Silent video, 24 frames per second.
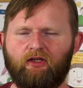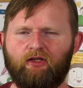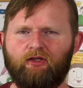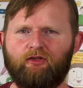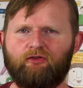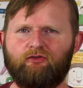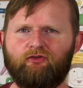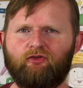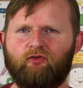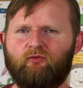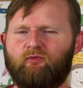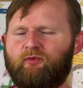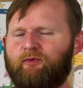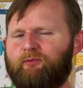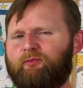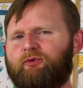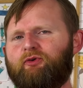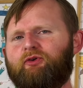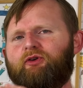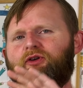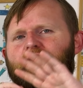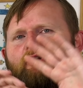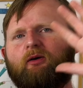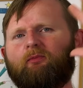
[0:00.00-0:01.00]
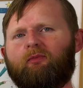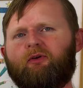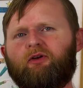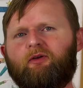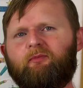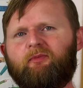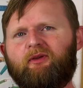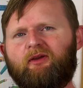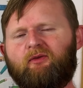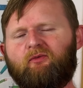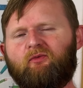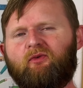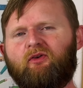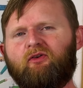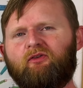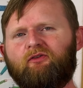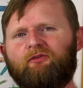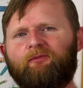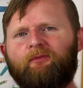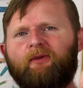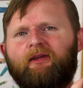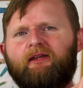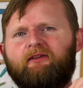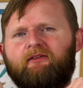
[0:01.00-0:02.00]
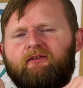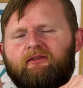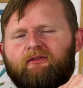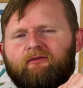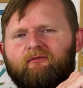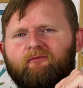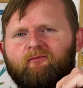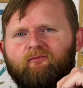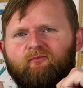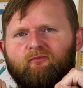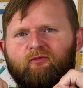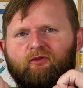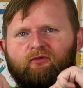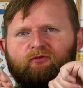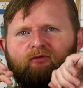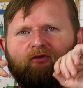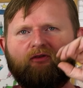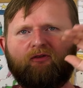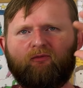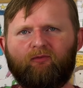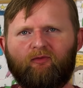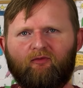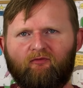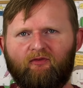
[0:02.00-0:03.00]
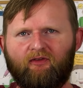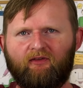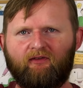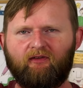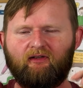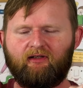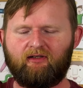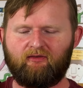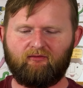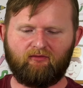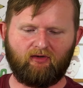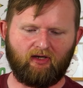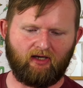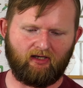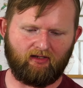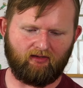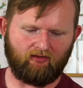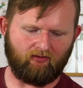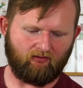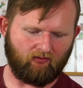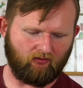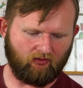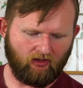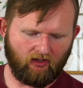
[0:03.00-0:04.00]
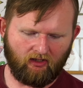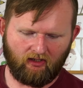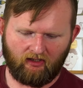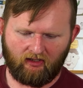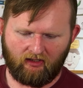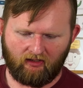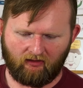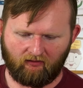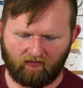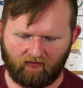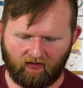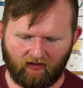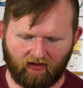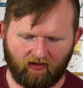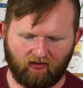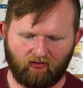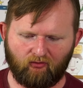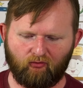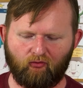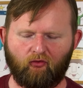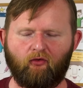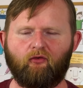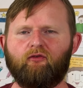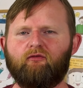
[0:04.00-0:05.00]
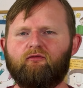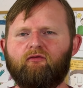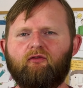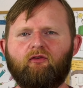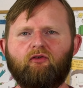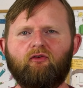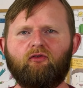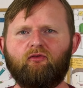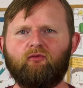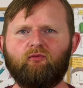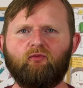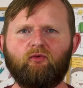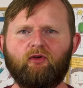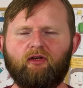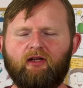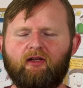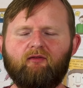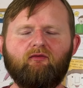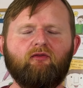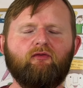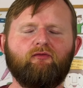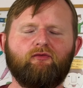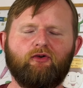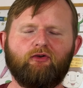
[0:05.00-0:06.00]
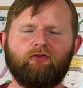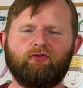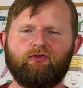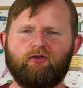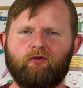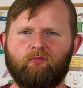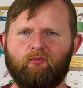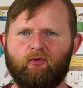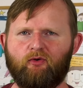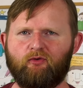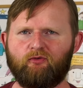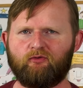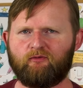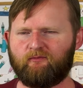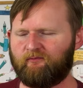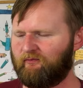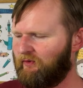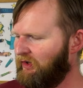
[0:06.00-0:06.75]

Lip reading: So we put it up on a big wall space, preferably physically, right, or sticky notes on the floor, whatever rocks your boat.